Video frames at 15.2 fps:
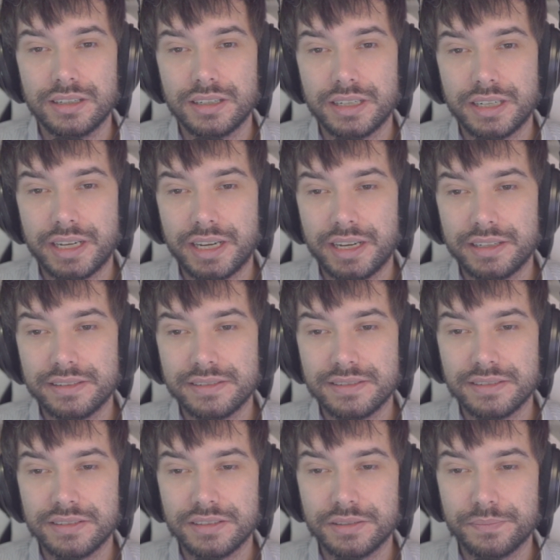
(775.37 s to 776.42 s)
and
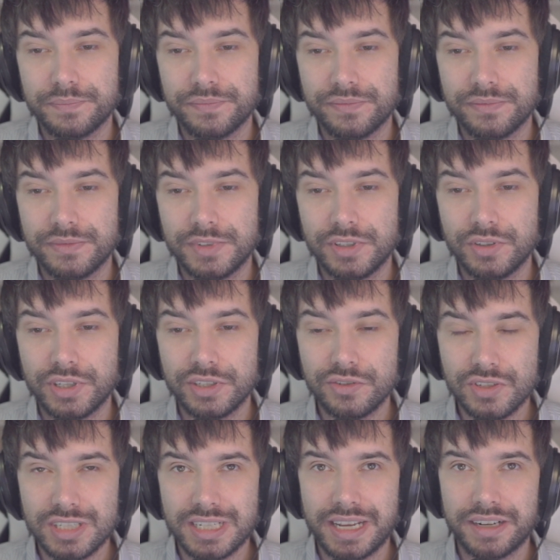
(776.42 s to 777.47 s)
you can
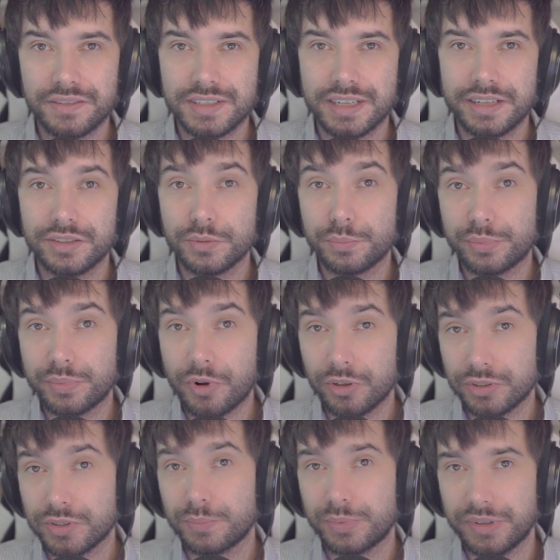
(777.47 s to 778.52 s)
use line of sight to
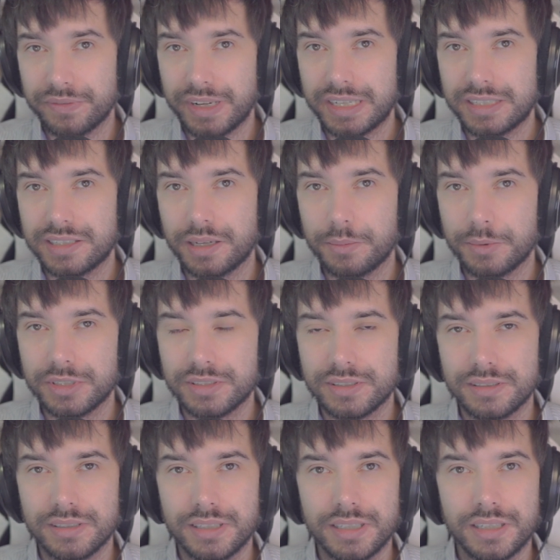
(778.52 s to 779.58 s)
also prevent damage.
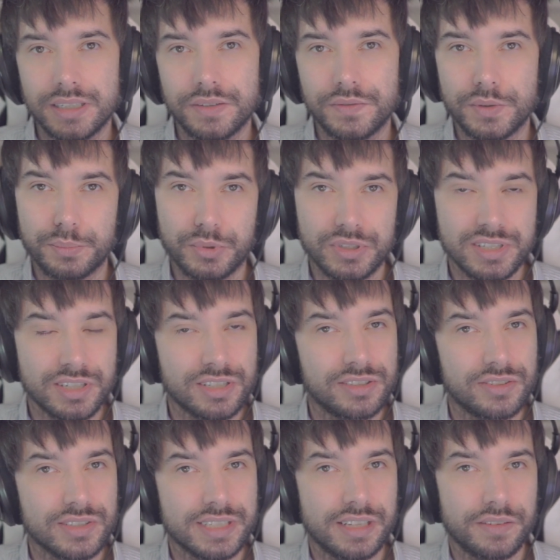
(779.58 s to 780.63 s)
If you position
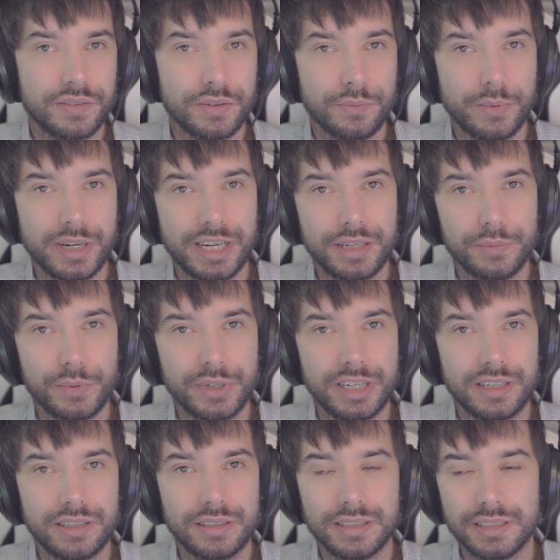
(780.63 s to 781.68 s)
yourself in a way
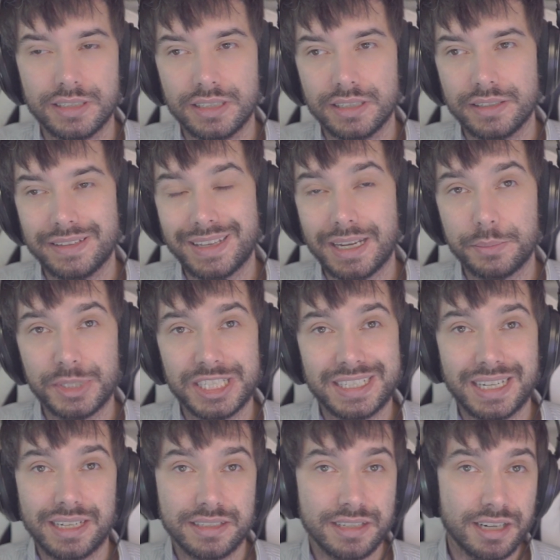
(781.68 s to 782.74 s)
where the enemy
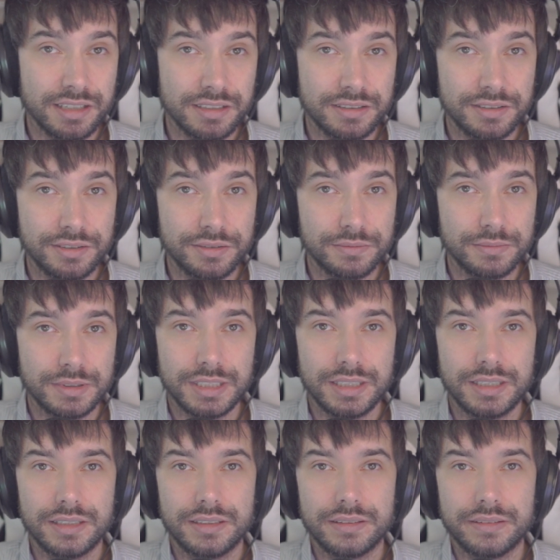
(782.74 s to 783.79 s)
can target you,
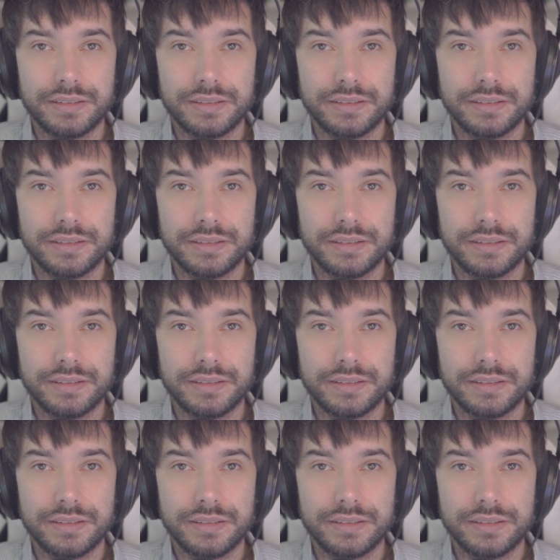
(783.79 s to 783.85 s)
they